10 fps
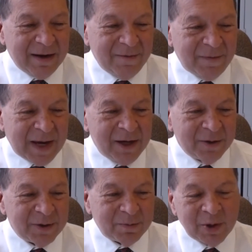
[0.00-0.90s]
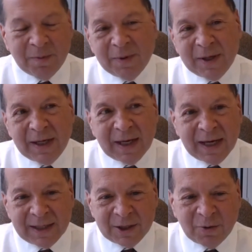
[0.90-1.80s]
valued the property
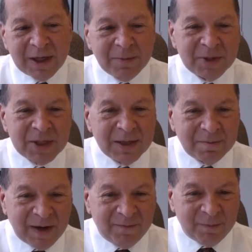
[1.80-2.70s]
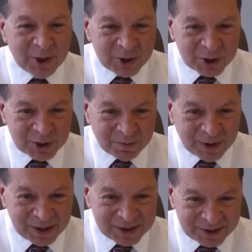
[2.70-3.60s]
at 20% above purchase
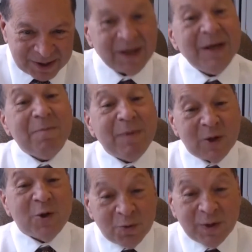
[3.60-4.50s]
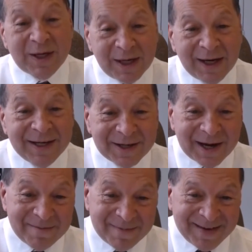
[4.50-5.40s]
price because we cleaned it up.